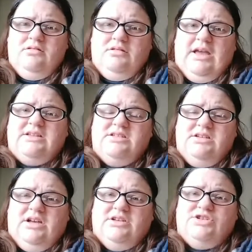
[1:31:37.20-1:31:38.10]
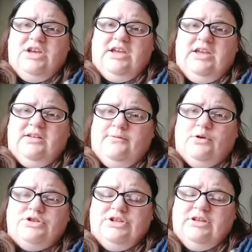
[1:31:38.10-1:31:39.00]
Yes, he does, Shaky,
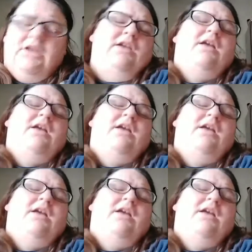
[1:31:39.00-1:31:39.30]
unfortunately.